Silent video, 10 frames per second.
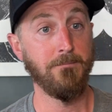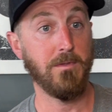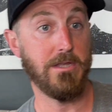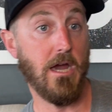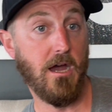
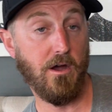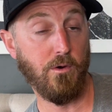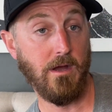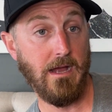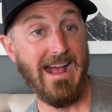
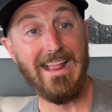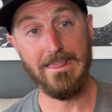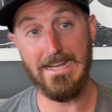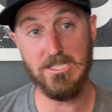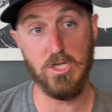no,
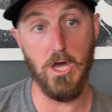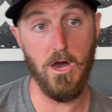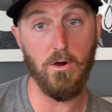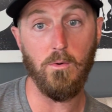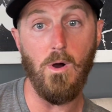let's
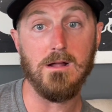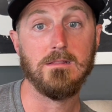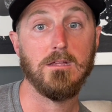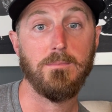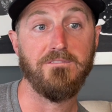go, walk a
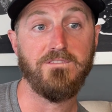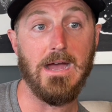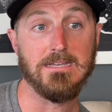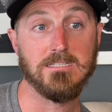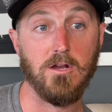little bit
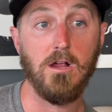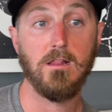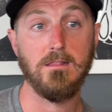faster.